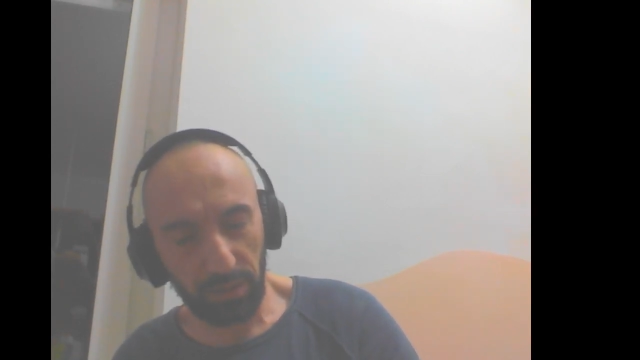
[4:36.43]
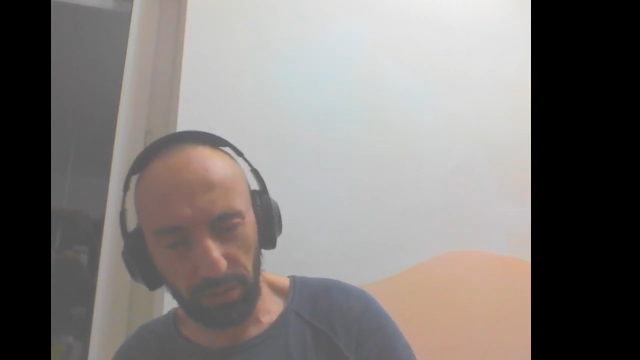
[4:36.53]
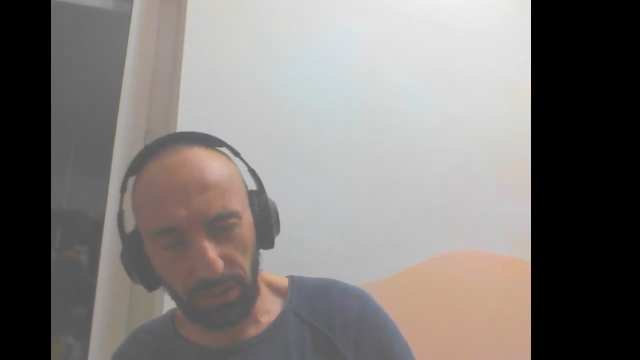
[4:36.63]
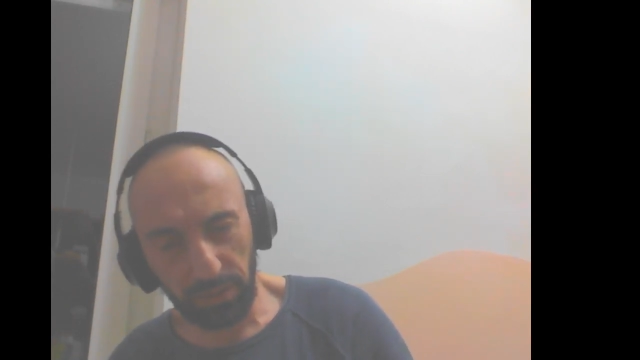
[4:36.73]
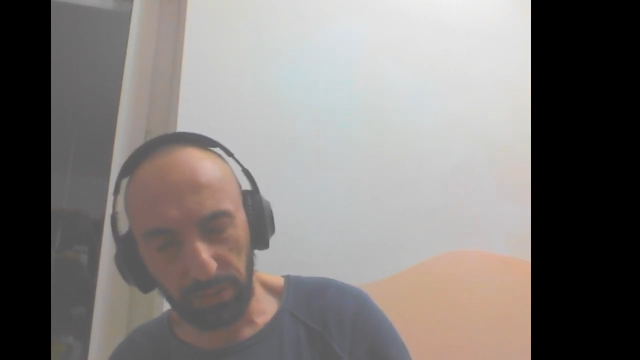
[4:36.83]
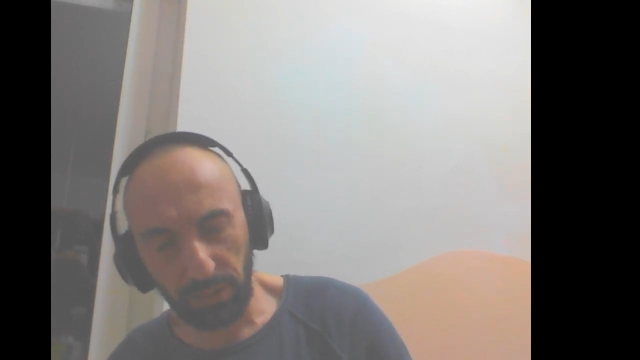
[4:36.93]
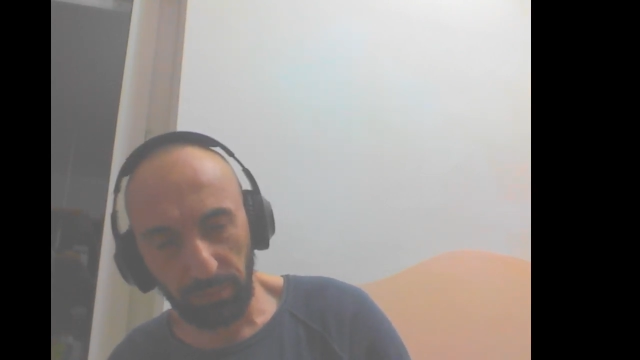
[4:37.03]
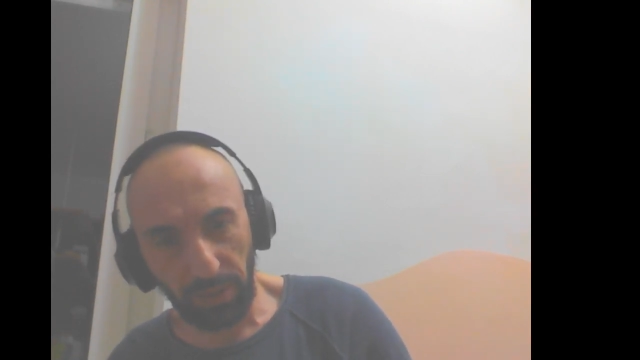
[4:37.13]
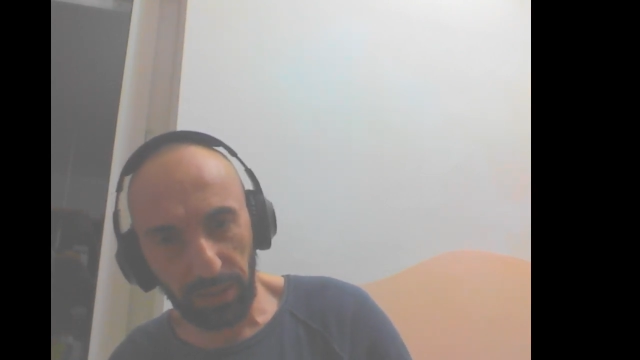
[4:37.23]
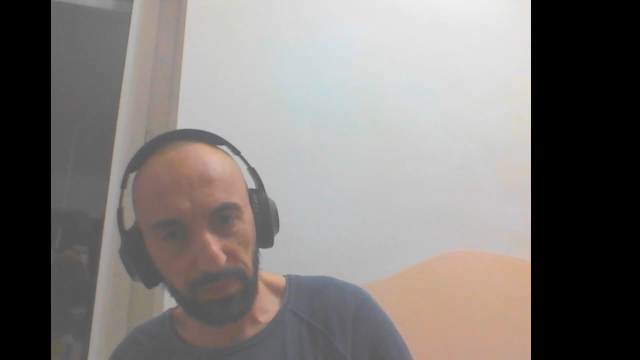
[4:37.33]
Intel
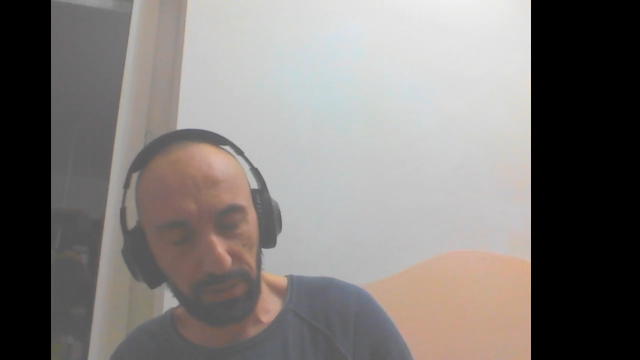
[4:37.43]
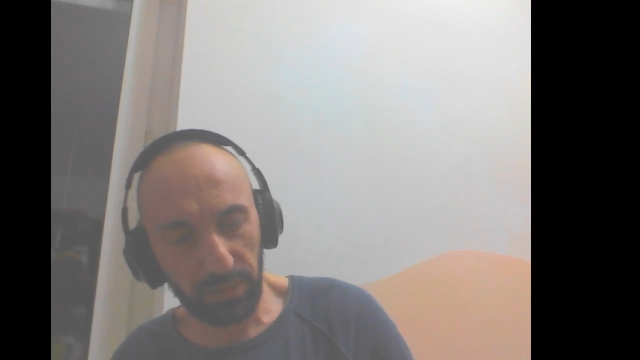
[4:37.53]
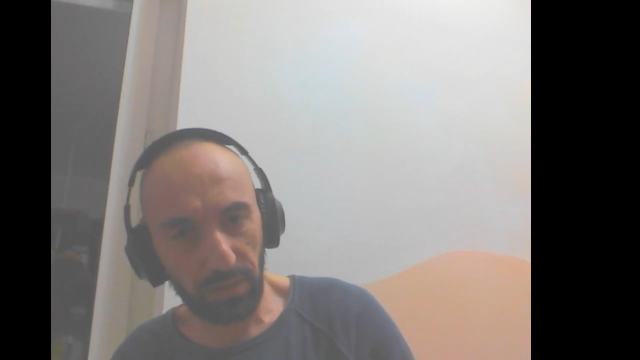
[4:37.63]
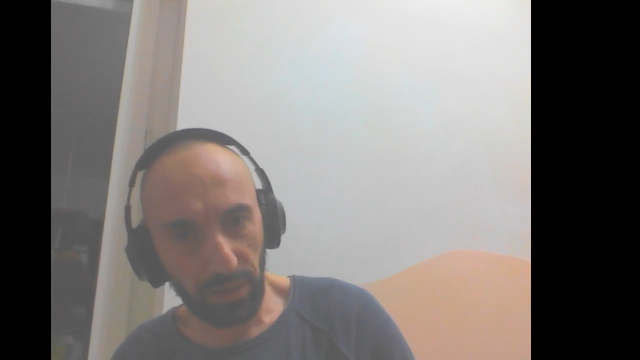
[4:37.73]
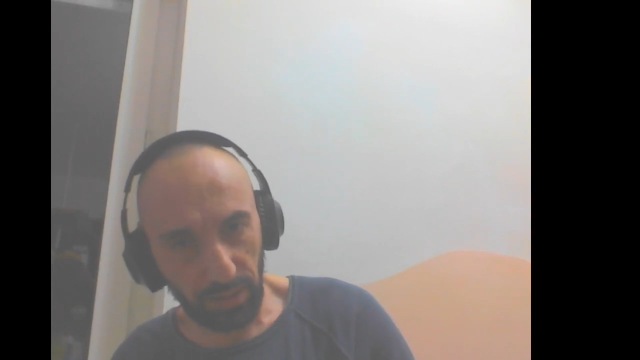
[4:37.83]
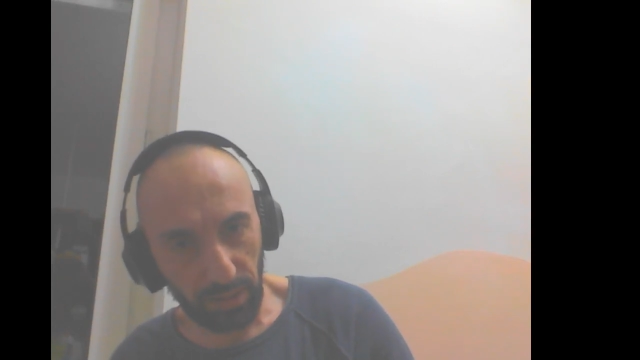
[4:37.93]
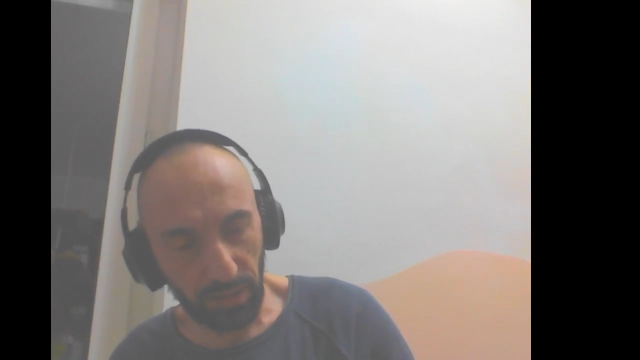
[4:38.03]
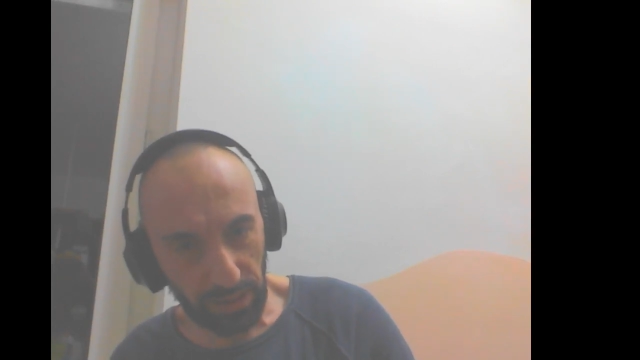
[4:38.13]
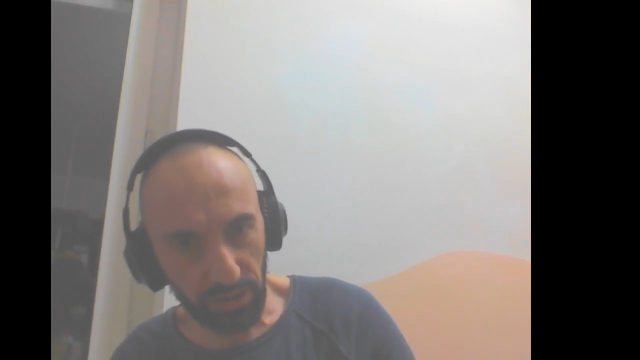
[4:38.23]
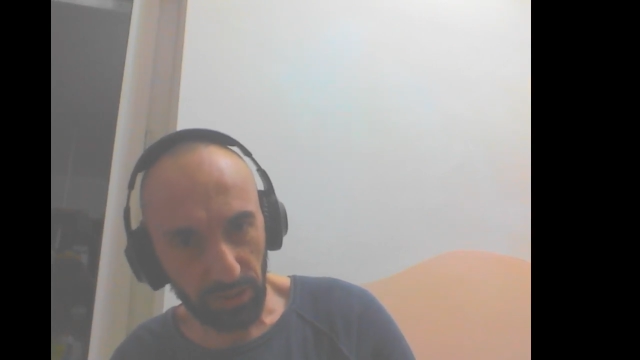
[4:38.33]
management
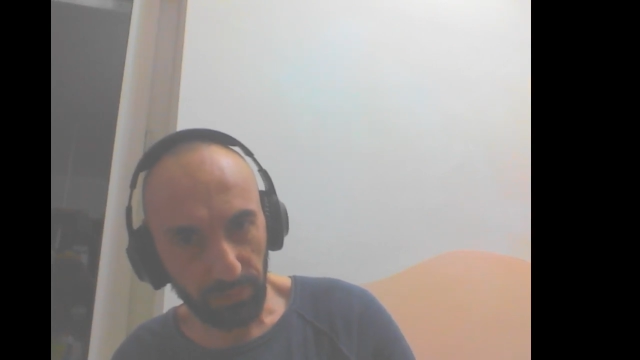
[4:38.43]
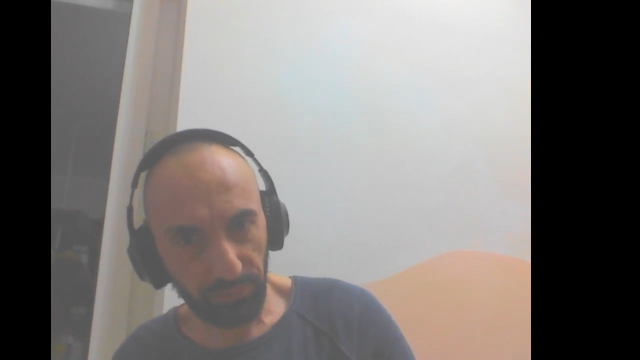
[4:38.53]
engine.